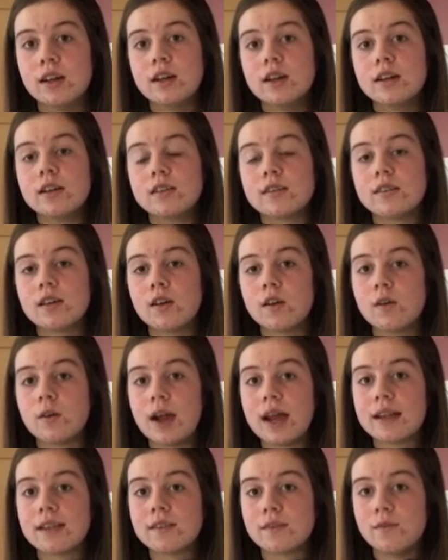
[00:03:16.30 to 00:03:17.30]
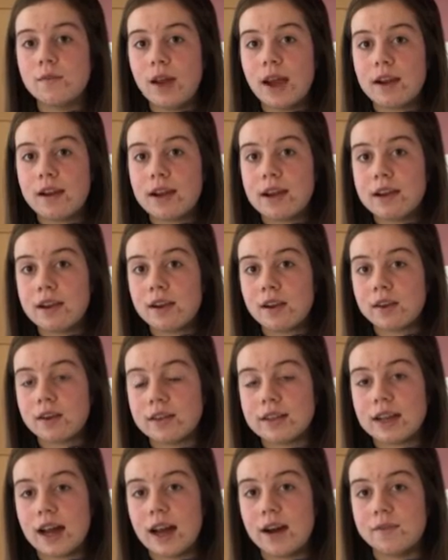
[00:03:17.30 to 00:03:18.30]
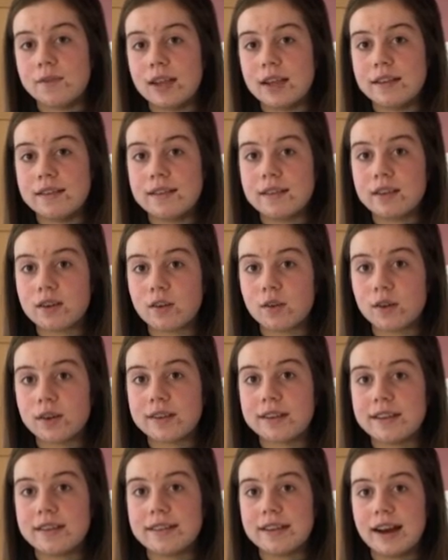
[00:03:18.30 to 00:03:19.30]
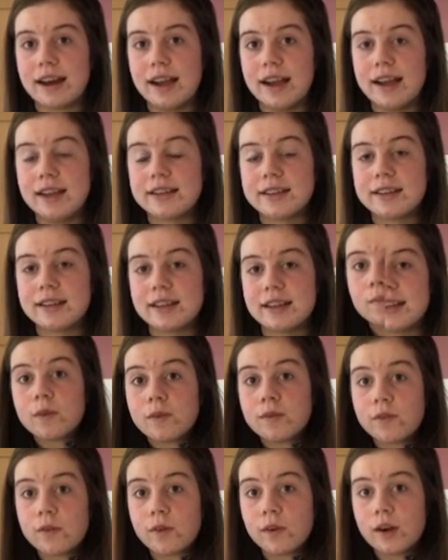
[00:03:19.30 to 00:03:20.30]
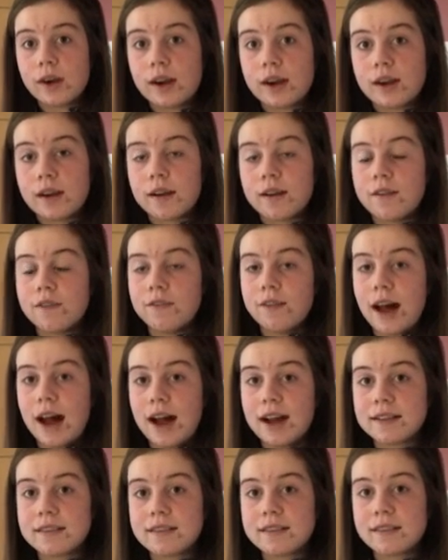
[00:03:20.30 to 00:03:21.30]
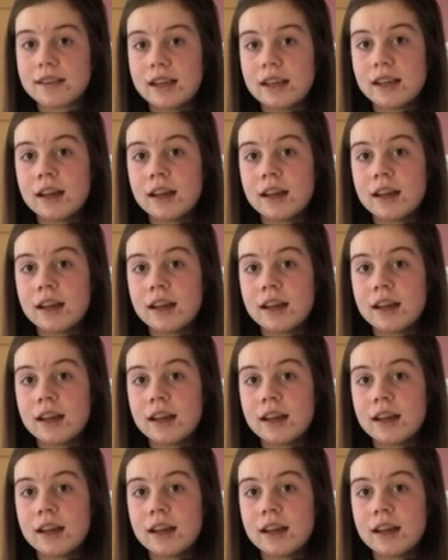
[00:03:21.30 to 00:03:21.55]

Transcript: so it's very good to have this in your horse's diet. Number 4, fats.